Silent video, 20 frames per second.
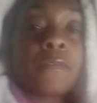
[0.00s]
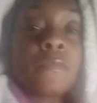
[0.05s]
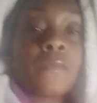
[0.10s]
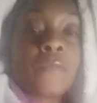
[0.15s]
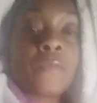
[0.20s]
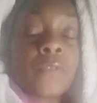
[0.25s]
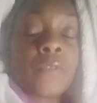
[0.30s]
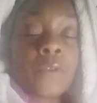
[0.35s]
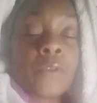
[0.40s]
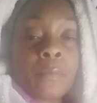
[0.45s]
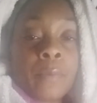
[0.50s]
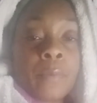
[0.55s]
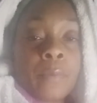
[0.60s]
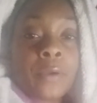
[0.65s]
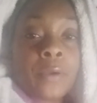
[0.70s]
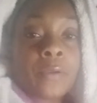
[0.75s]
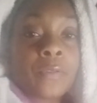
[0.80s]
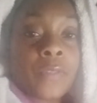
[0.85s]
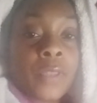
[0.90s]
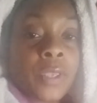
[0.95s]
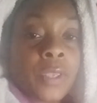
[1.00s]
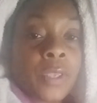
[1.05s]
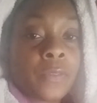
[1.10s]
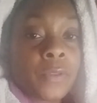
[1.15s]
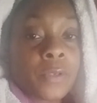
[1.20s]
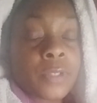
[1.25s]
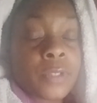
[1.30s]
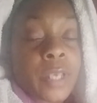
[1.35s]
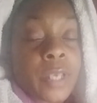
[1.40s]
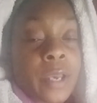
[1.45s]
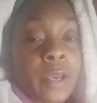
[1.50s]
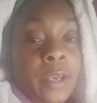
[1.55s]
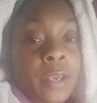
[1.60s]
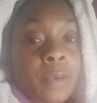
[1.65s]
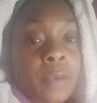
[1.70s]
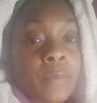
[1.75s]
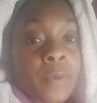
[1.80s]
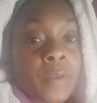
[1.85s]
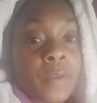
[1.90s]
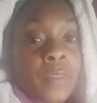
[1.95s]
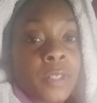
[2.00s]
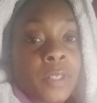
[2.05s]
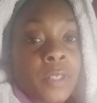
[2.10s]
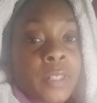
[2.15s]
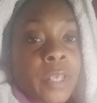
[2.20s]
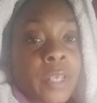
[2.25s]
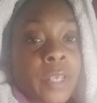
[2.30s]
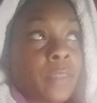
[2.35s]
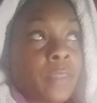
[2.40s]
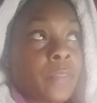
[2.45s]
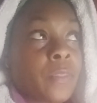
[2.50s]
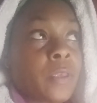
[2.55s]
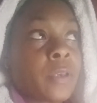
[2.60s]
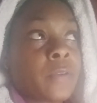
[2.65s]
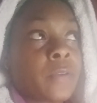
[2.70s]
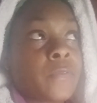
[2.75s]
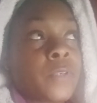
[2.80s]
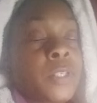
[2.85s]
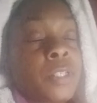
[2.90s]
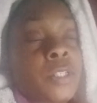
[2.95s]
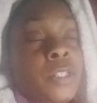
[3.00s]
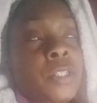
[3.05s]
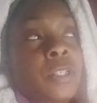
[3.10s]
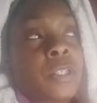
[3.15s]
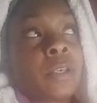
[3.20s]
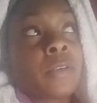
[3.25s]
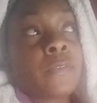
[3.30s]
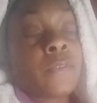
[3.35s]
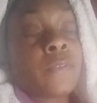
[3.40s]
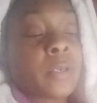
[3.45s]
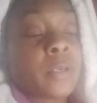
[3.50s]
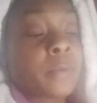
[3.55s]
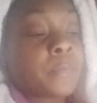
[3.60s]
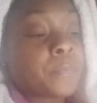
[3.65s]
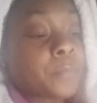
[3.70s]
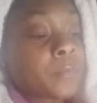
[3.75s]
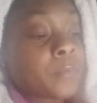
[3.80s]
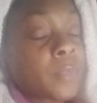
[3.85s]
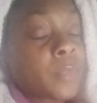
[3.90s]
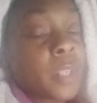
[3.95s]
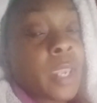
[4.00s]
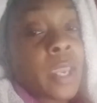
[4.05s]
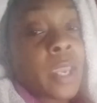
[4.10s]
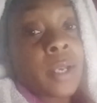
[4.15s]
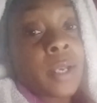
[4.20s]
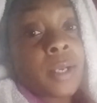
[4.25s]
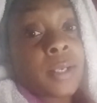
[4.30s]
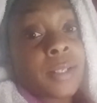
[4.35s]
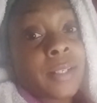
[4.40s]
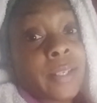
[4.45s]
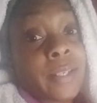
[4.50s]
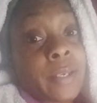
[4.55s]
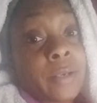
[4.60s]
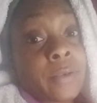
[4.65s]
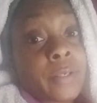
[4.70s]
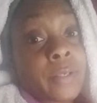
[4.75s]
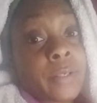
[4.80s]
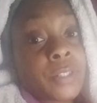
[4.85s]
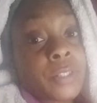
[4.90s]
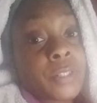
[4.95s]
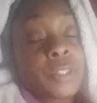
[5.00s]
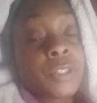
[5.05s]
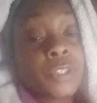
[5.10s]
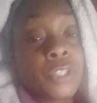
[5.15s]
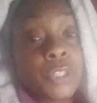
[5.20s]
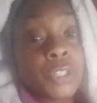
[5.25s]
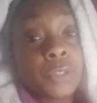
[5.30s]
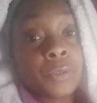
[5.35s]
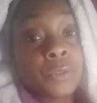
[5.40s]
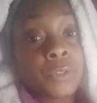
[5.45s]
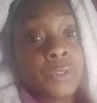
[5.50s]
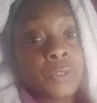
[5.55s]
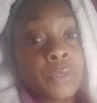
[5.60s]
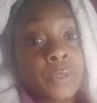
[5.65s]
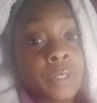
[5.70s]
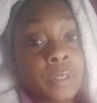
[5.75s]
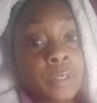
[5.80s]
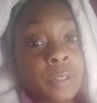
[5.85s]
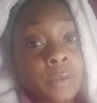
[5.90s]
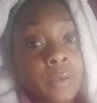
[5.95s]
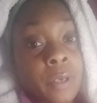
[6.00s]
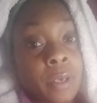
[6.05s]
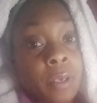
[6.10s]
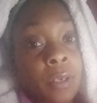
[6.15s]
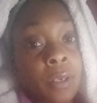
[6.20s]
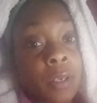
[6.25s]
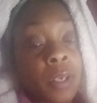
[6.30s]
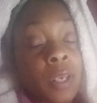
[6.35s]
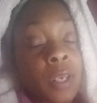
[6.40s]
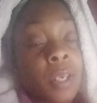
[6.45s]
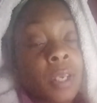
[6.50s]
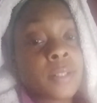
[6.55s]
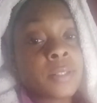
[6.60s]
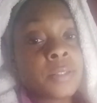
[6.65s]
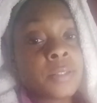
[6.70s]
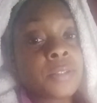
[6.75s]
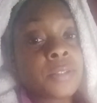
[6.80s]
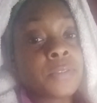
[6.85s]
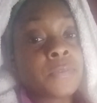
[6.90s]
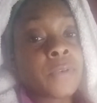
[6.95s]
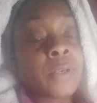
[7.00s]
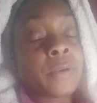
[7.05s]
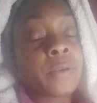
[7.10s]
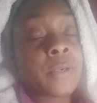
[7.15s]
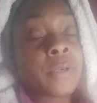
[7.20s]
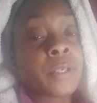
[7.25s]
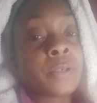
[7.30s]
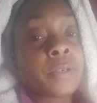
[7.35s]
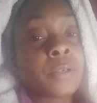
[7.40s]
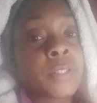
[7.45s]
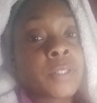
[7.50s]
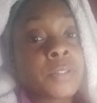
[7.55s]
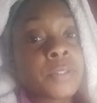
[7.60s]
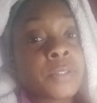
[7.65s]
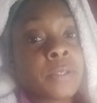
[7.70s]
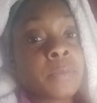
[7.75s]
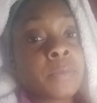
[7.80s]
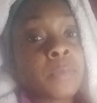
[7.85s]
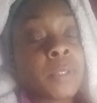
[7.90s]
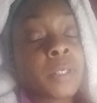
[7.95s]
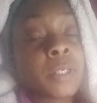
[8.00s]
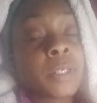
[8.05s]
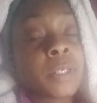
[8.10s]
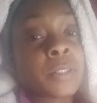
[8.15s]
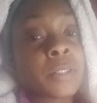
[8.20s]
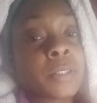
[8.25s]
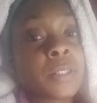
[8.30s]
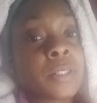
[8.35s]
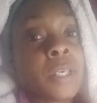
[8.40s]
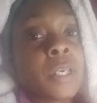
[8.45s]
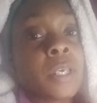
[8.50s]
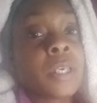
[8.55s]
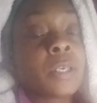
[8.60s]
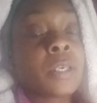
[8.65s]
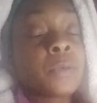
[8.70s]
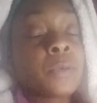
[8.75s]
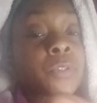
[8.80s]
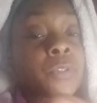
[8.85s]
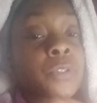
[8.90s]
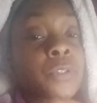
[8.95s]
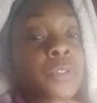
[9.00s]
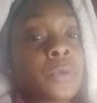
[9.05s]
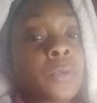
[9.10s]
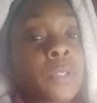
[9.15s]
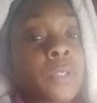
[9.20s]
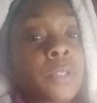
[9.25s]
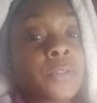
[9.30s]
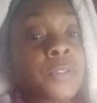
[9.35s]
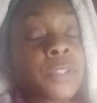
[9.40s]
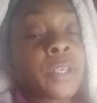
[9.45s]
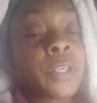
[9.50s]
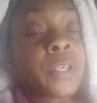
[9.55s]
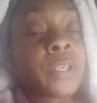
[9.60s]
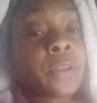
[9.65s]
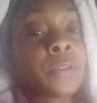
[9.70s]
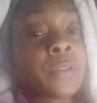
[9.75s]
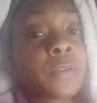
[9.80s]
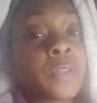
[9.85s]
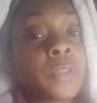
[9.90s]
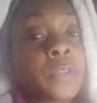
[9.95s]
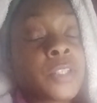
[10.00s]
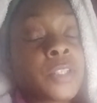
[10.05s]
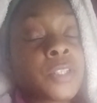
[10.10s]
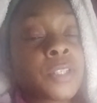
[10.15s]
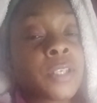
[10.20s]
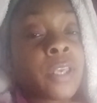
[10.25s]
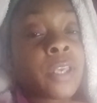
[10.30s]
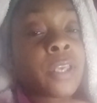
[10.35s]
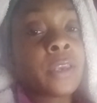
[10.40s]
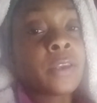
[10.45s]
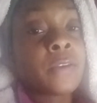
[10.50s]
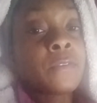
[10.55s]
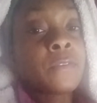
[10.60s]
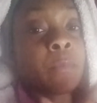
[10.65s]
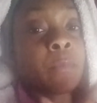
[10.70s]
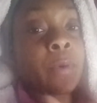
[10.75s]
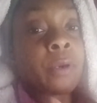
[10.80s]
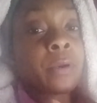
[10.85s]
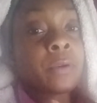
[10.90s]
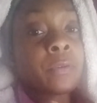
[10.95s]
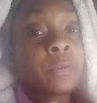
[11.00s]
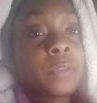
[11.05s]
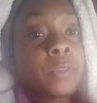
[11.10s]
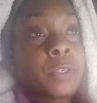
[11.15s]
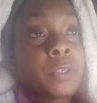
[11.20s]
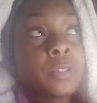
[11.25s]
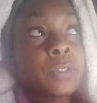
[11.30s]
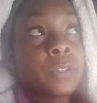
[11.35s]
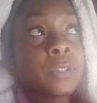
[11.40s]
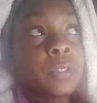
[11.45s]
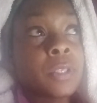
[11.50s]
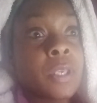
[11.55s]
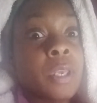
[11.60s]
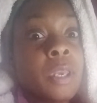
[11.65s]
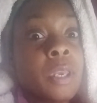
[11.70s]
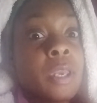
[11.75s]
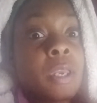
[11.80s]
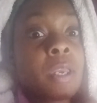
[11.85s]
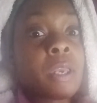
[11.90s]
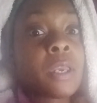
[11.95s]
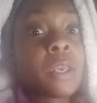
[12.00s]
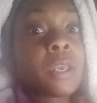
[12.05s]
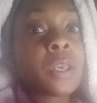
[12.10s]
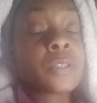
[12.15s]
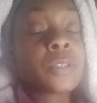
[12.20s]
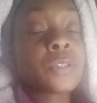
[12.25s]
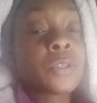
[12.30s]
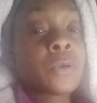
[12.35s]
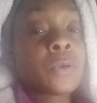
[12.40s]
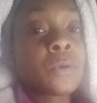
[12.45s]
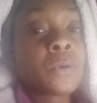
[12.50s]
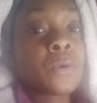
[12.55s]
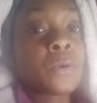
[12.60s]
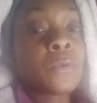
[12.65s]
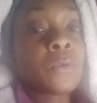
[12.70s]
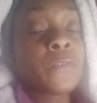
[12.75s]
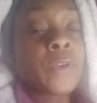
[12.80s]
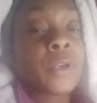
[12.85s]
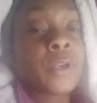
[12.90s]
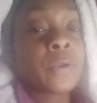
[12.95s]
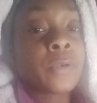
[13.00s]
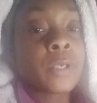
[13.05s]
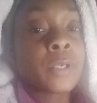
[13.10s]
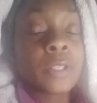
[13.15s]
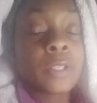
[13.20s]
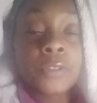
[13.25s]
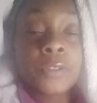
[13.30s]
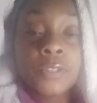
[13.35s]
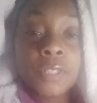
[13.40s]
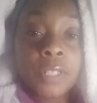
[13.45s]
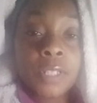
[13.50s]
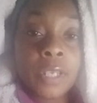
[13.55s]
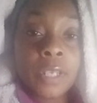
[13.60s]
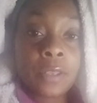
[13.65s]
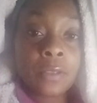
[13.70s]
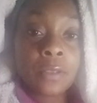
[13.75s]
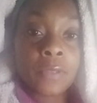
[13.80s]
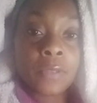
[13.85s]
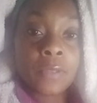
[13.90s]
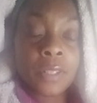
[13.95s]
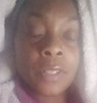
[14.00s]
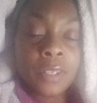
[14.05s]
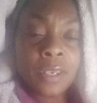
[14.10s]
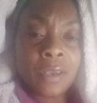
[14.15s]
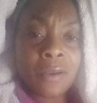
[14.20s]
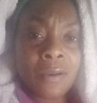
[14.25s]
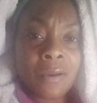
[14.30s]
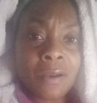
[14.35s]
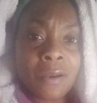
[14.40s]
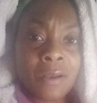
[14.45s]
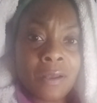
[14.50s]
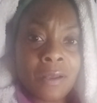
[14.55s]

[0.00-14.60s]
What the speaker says: their birth, and their time of the death of each of Clara's children. Okay, this is very interesting because it was so close together that she gave birth, and so very close together that they all